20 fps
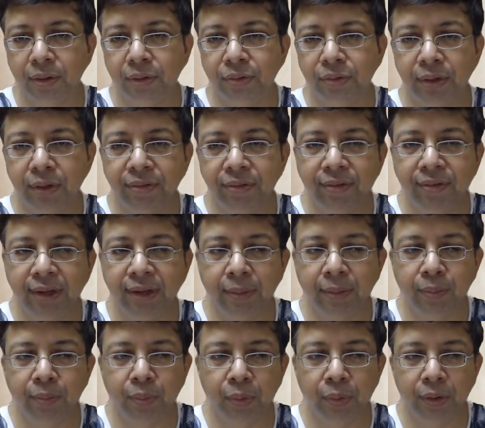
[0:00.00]
So even when
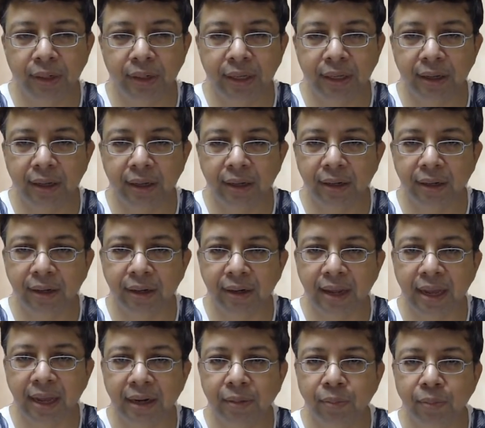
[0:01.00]
I
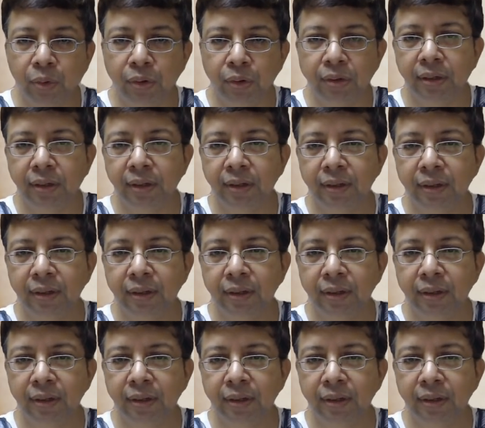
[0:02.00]
ran a book